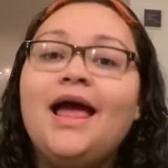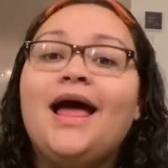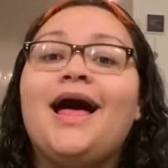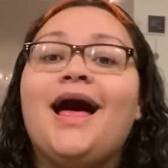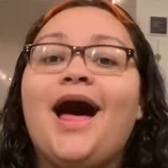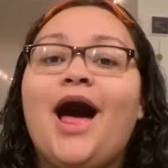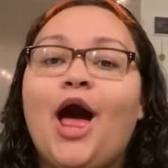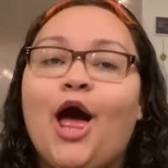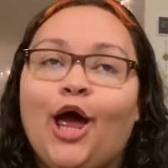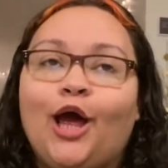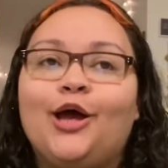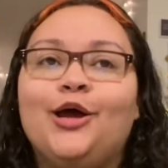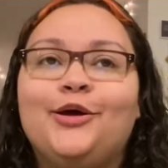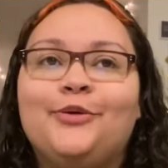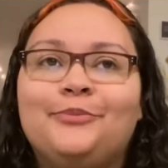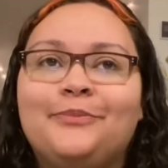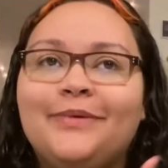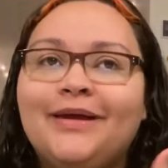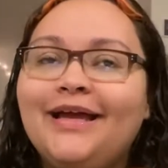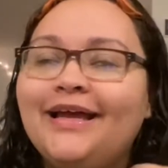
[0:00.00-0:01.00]

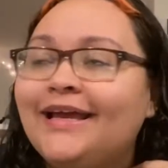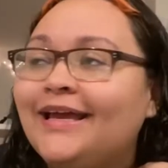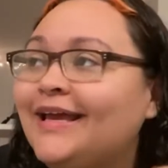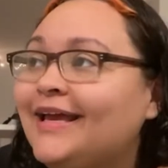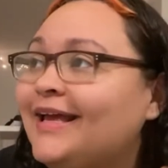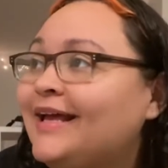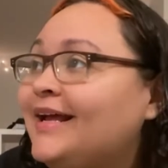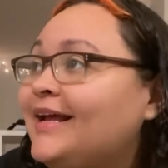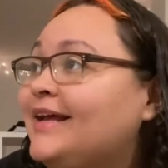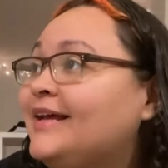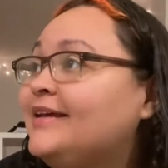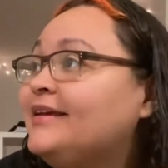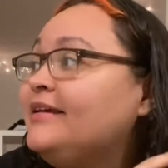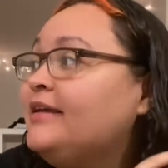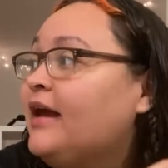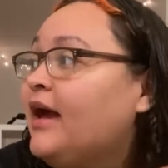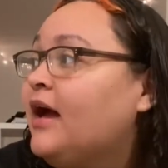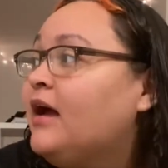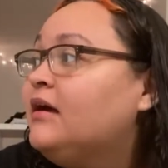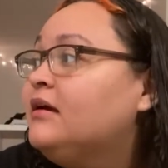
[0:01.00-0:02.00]

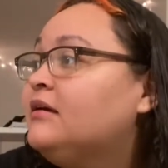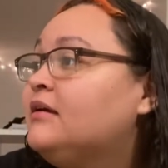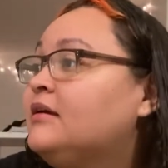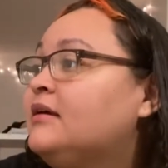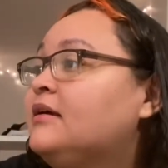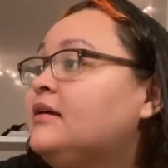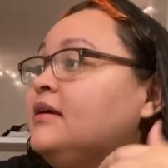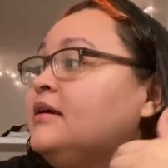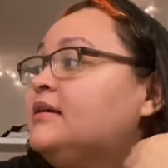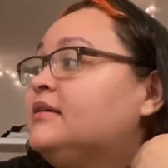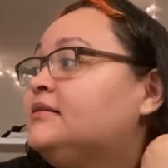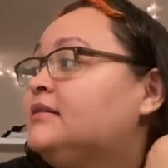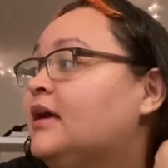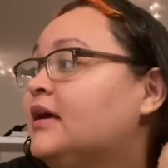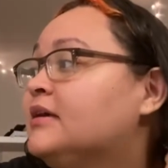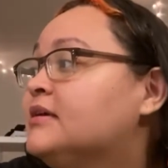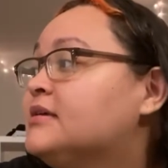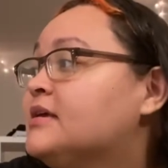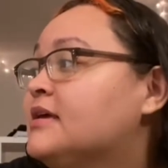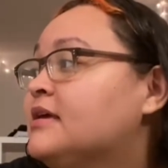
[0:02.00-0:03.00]
Yeah,
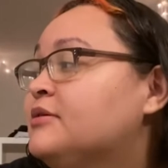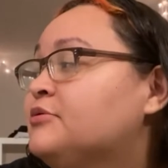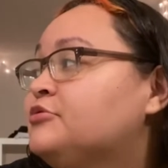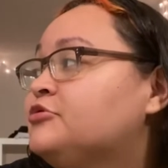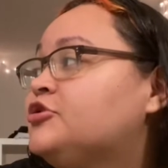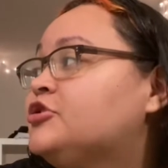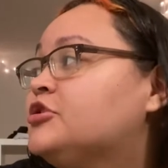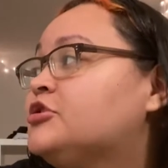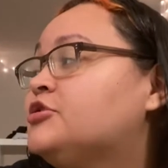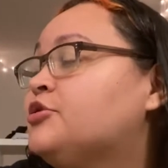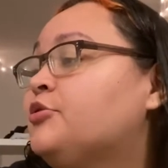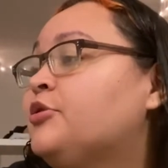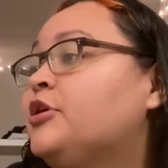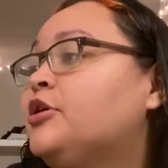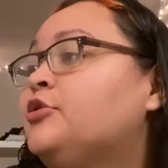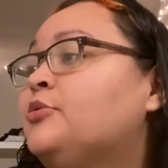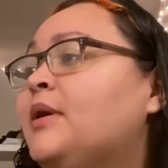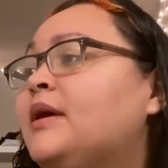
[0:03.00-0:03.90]
that it was just so cute.